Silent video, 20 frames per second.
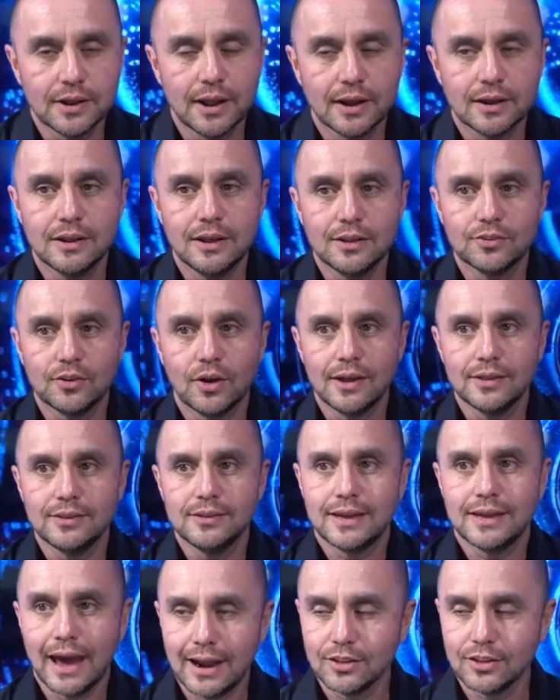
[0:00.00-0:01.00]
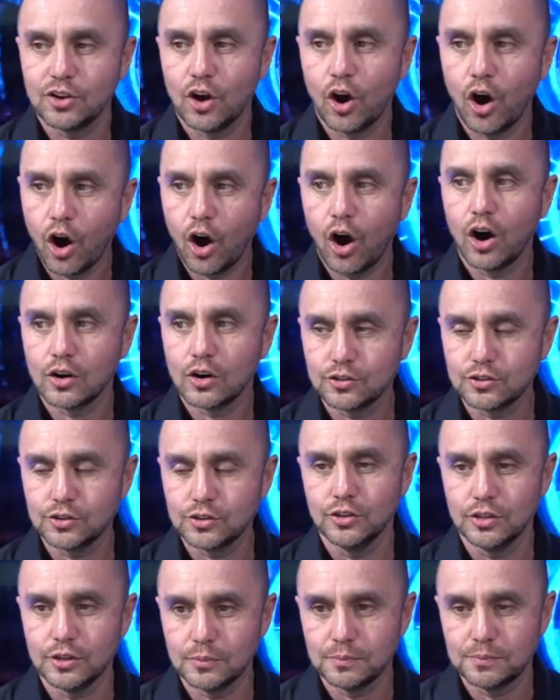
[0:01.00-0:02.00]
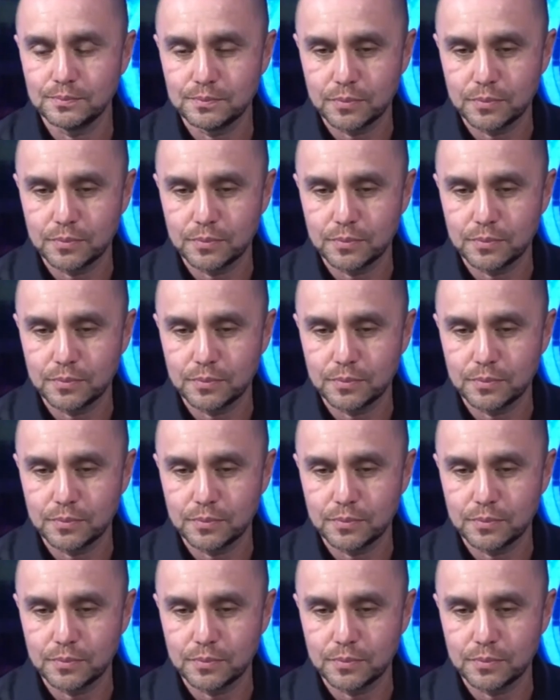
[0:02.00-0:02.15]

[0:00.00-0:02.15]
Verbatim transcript: Like is uh, you got to talk to the